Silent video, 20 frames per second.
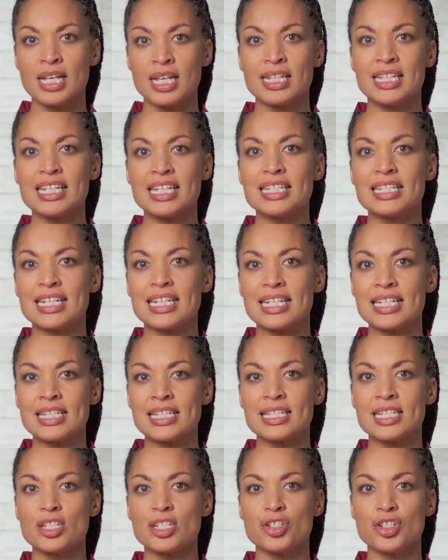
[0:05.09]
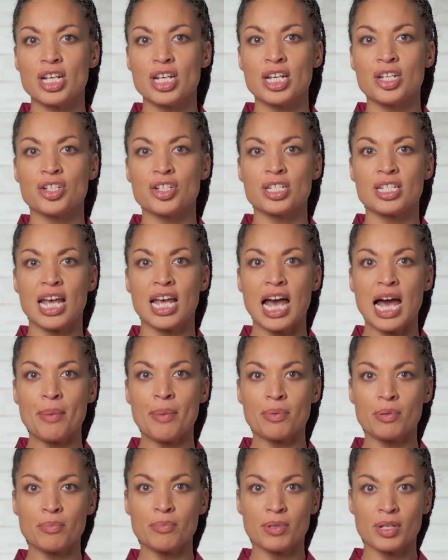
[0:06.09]
These instant changes
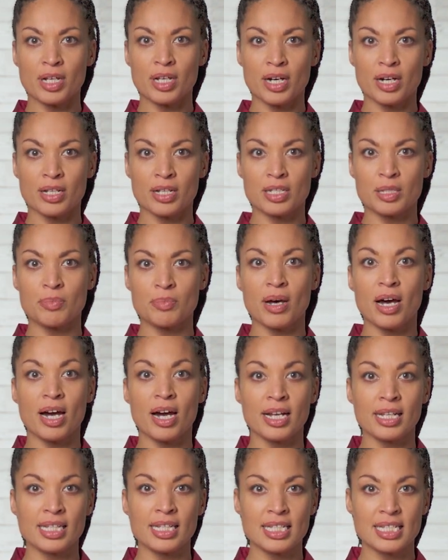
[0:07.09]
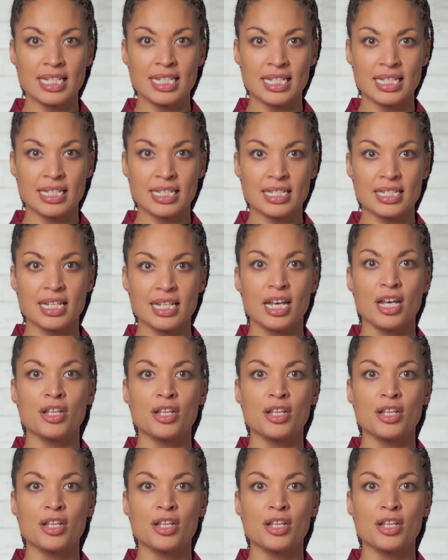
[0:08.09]
happen because, behind the scenes,